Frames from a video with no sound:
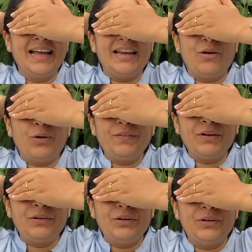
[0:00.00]
now what we're
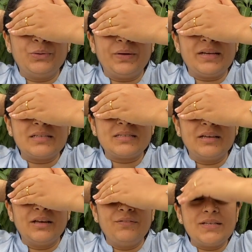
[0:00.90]
going to do is
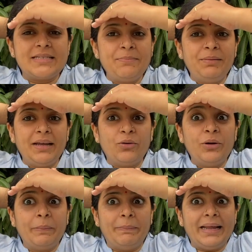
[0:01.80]
we're simply going
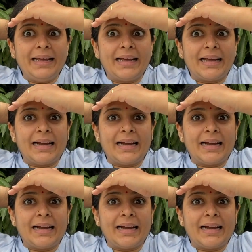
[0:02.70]
to blink our